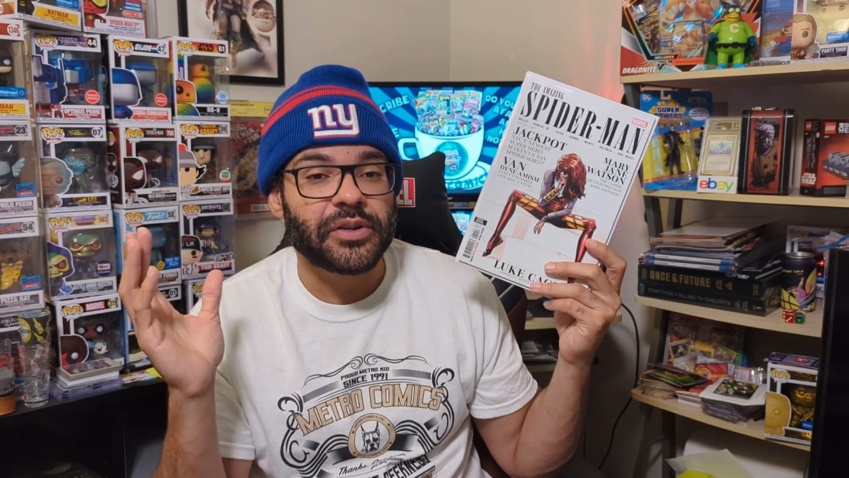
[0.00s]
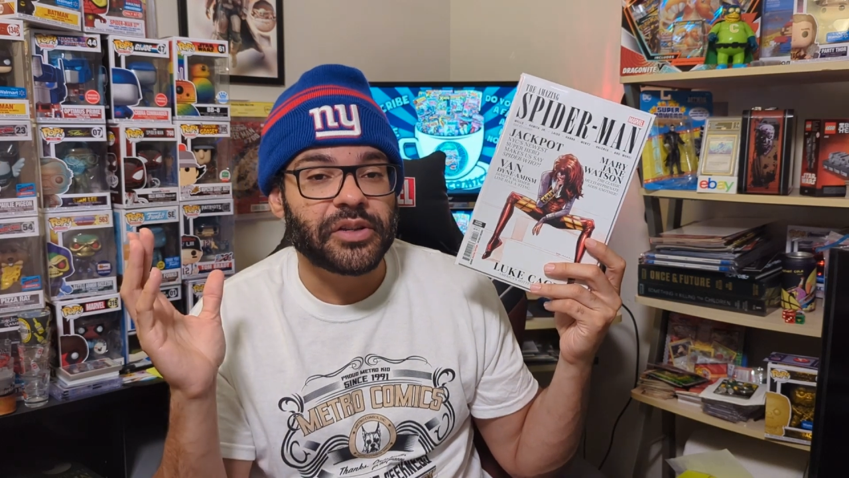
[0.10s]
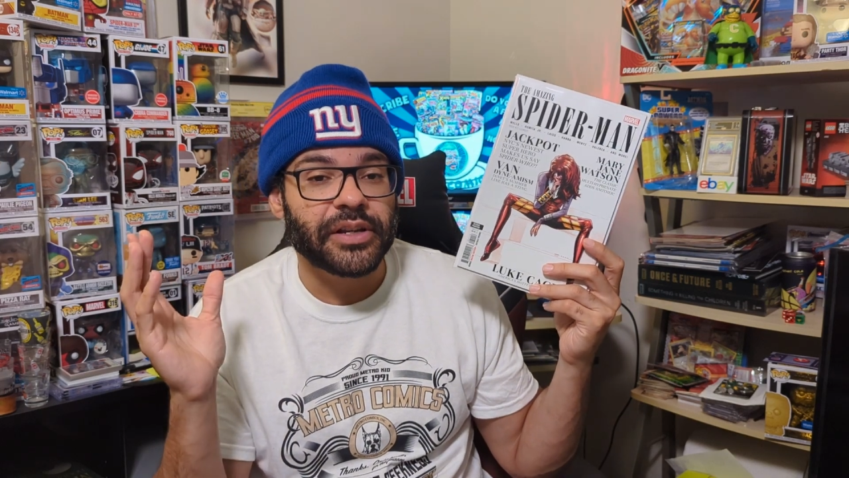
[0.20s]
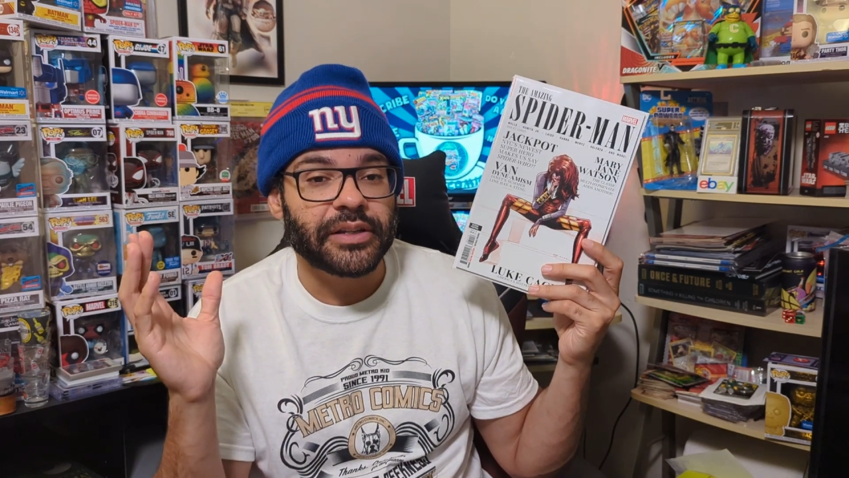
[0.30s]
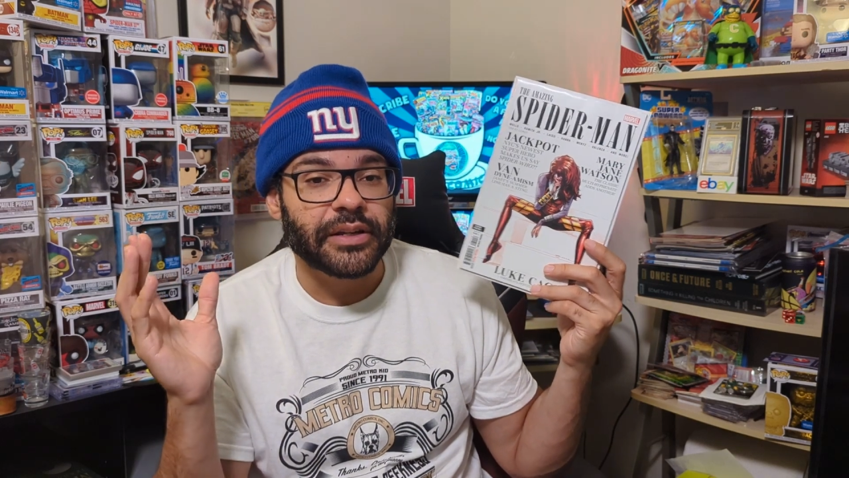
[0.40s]

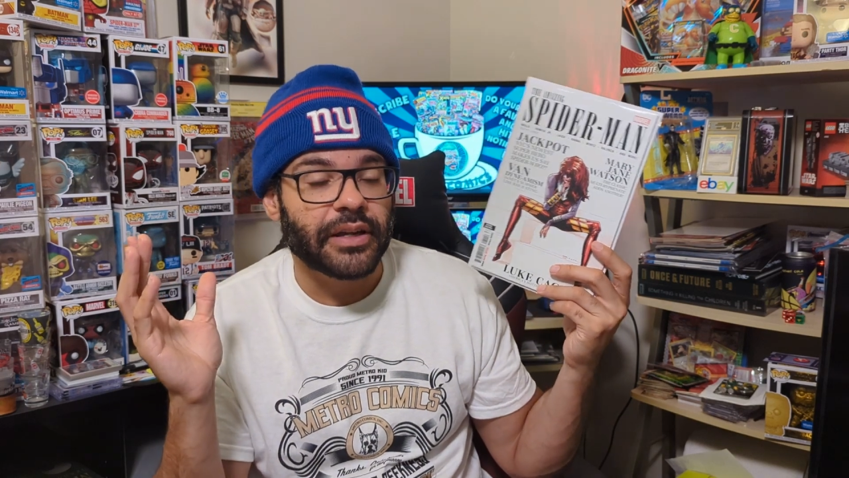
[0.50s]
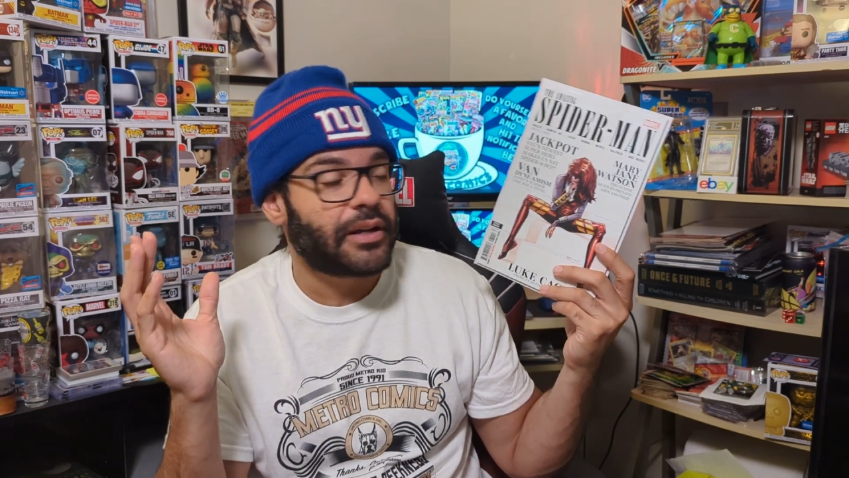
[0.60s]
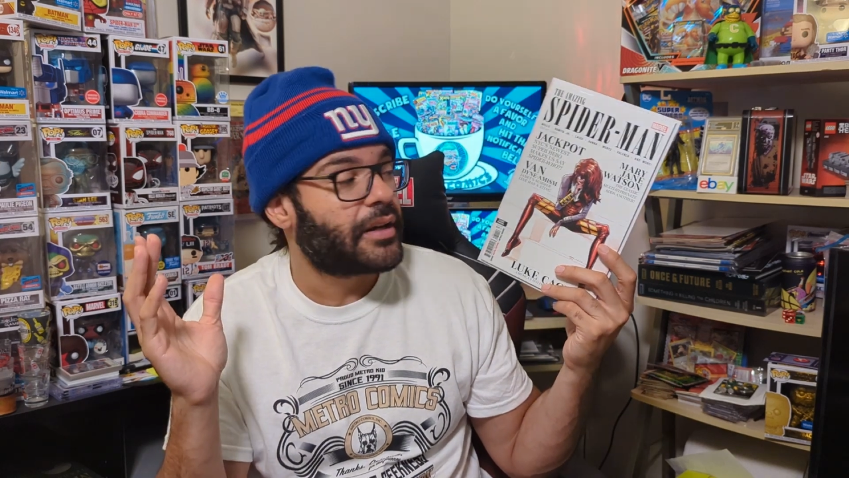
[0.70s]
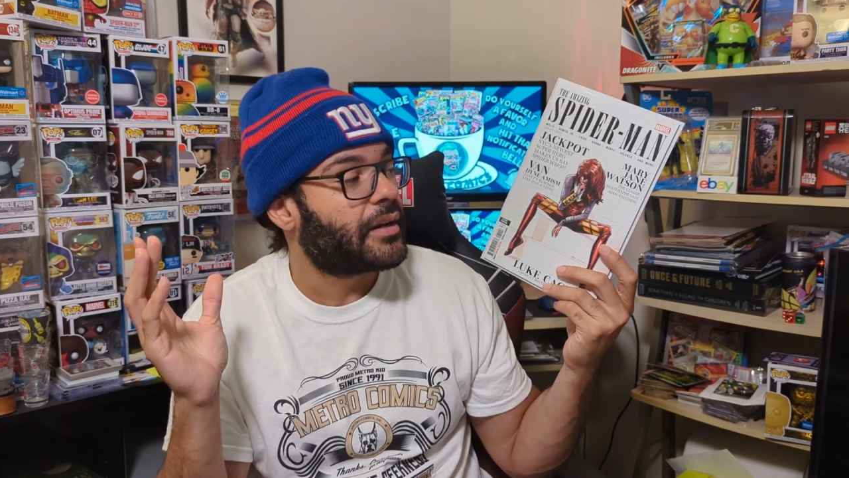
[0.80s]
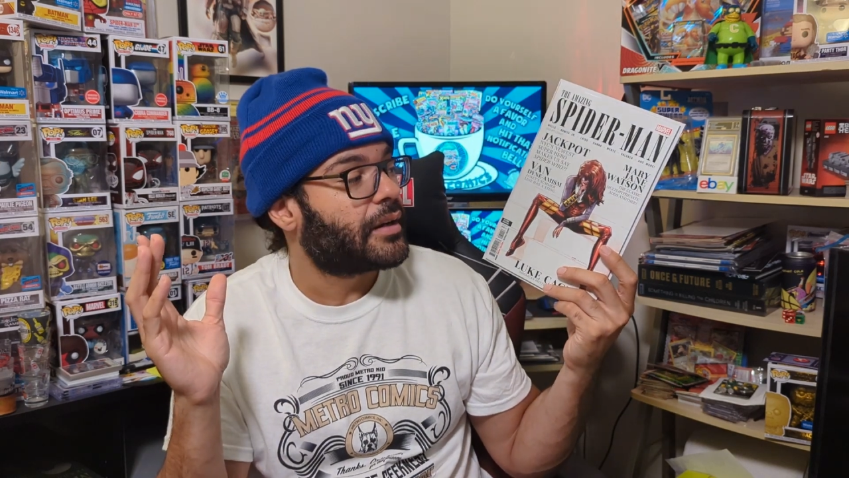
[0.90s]
Jane
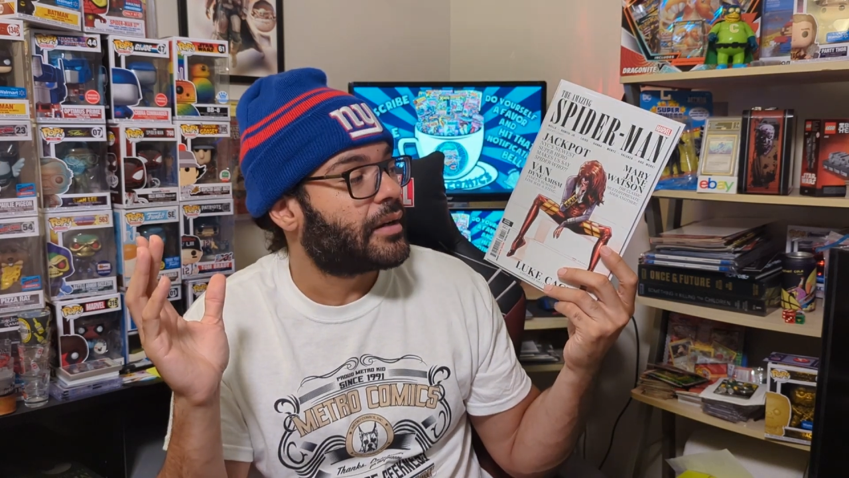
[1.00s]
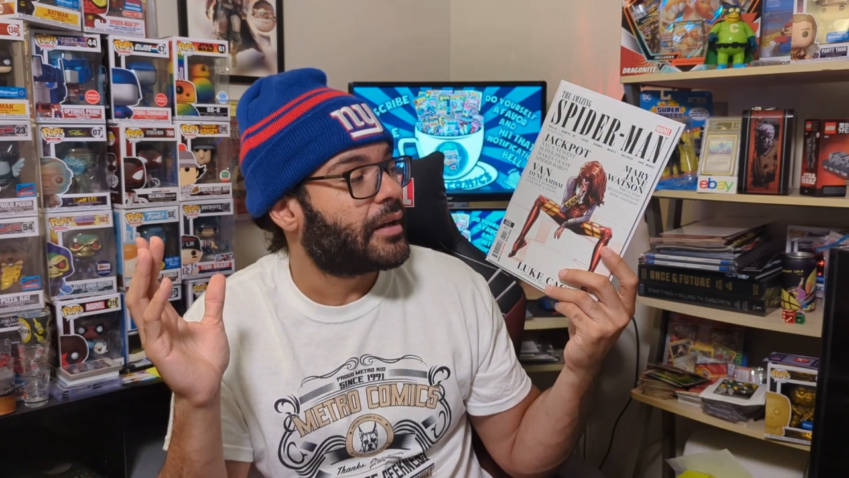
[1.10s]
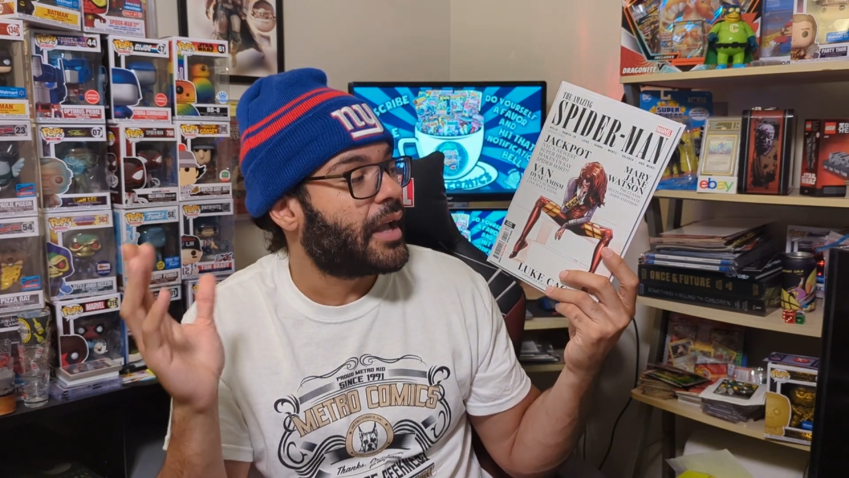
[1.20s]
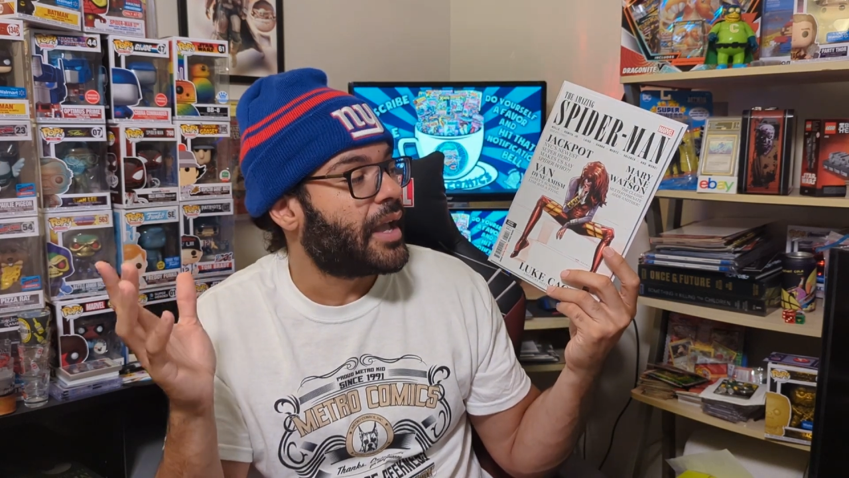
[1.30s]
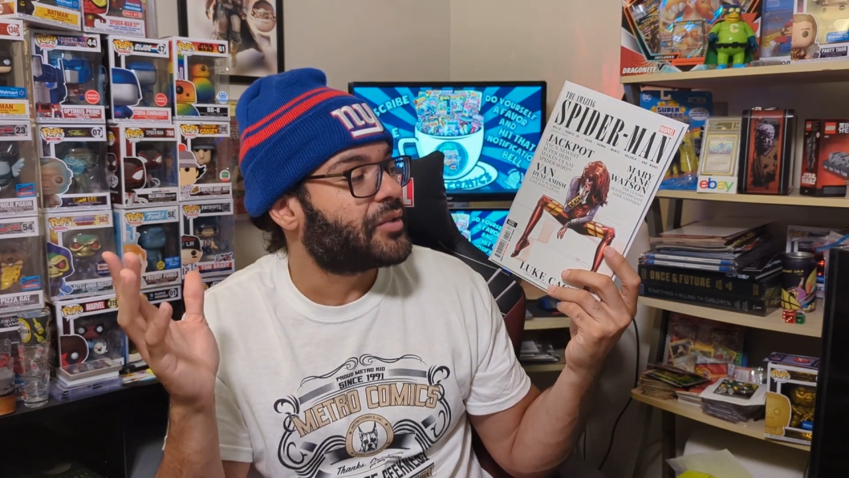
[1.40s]

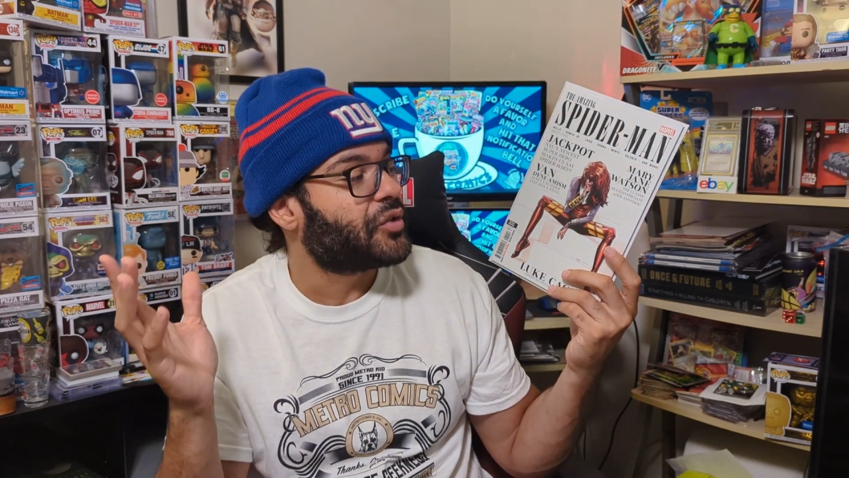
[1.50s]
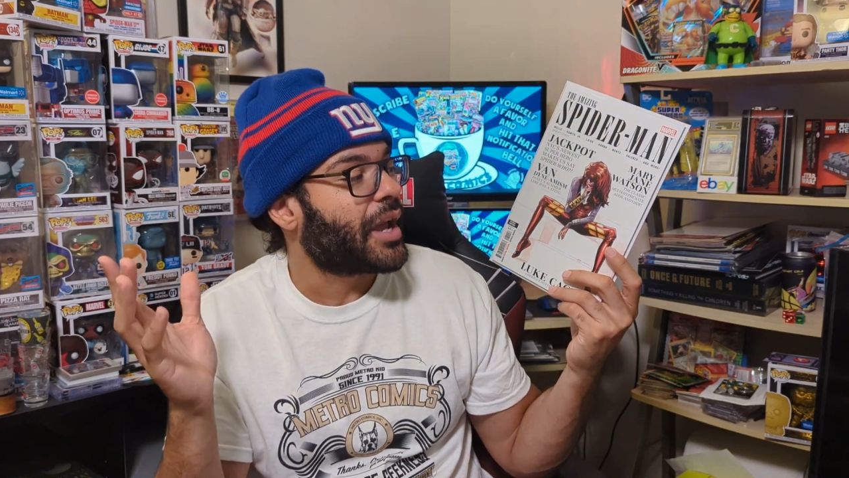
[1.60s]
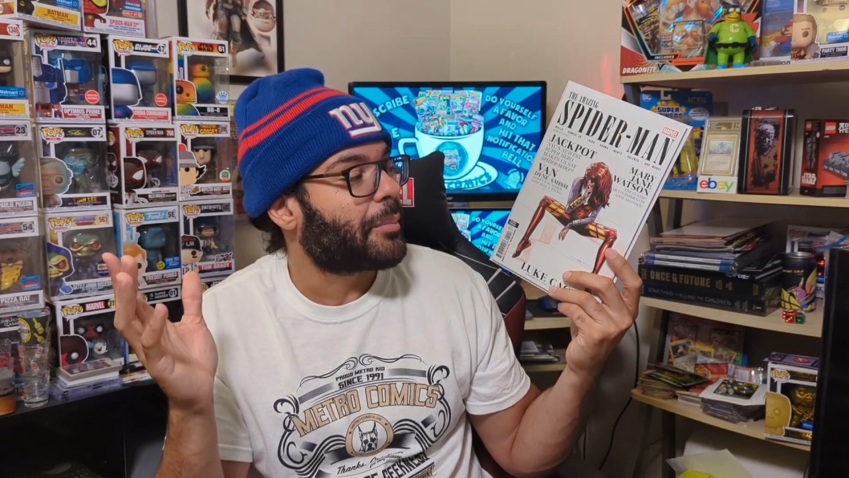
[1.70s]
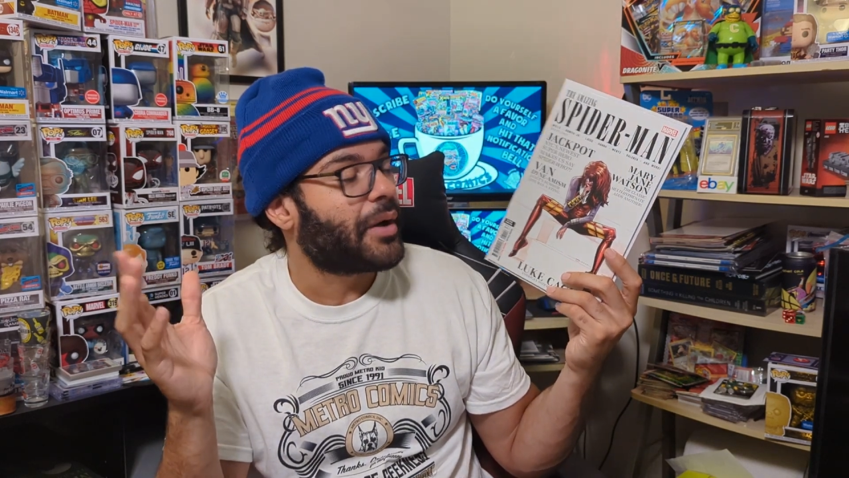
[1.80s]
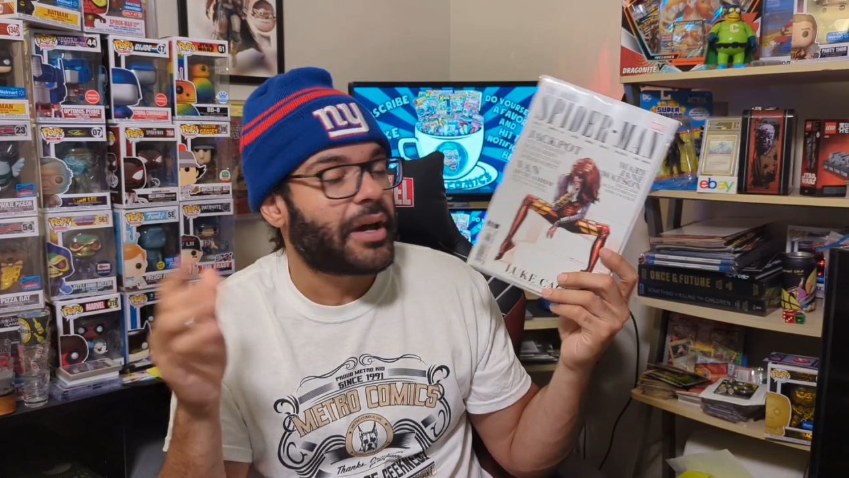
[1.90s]
as
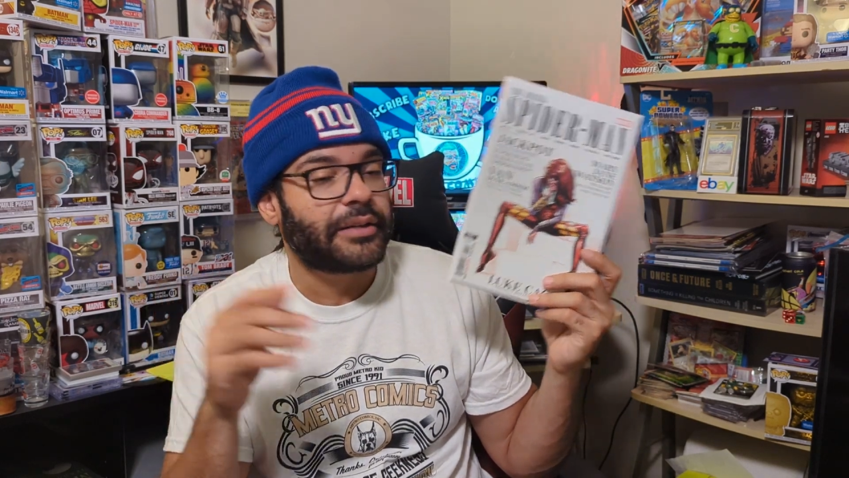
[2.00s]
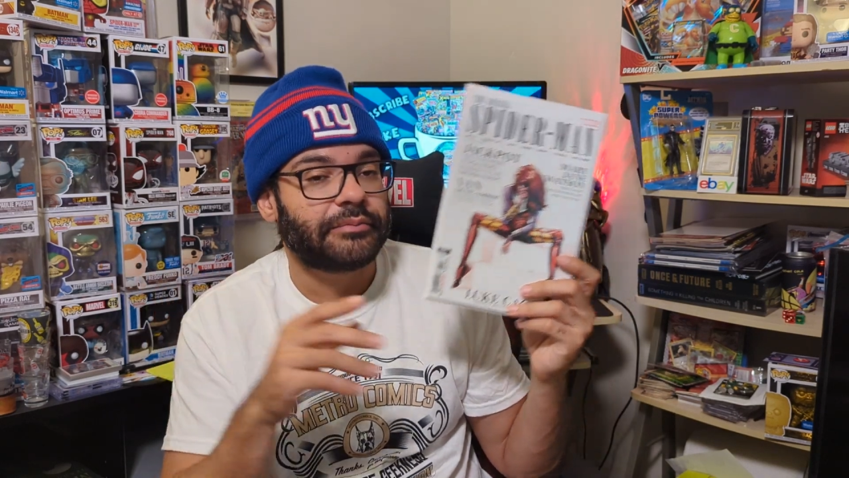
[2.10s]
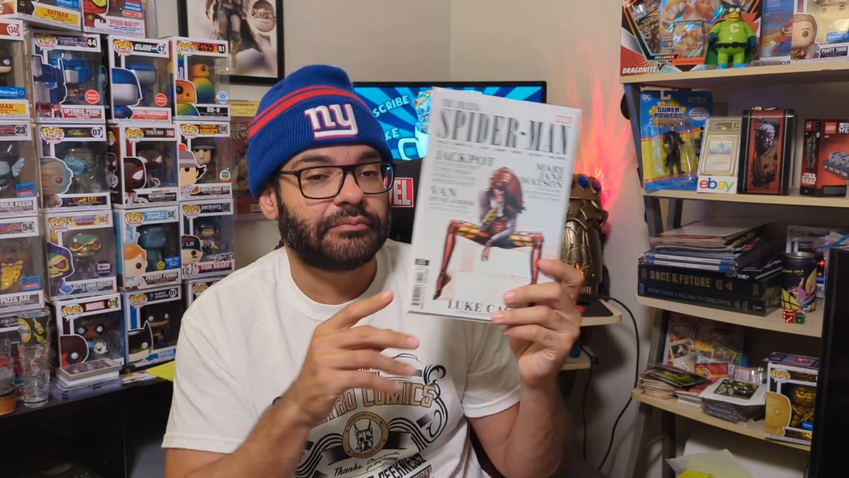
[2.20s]
Jackpot.